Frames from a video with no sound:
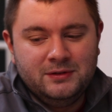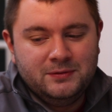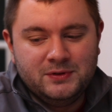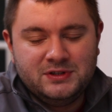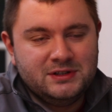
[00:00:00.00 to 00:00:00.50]

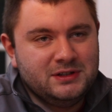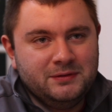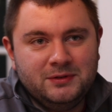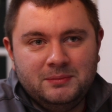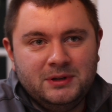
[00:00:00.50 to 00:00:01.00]
devotes
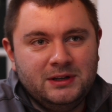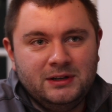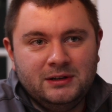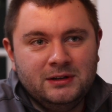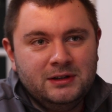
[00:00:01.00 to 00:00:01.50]
itself to
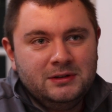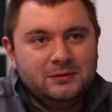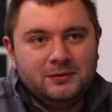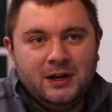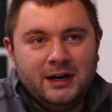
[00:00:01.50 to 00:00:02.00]
being
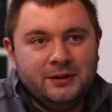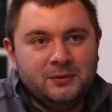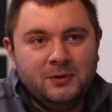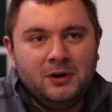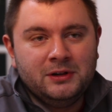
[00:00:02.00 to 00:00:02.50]
fly on the
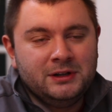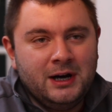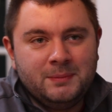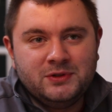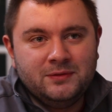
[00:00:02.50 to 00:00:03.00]
wall and
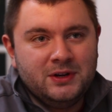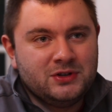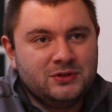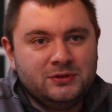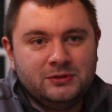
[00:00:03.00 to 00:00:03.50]

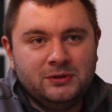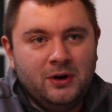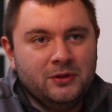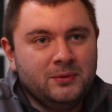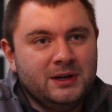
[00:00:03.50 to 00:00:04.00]
observational
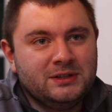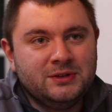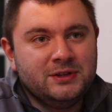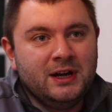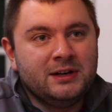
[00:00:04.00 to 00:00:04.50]
all the way till
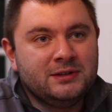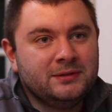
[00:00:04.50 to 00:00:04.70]
the end.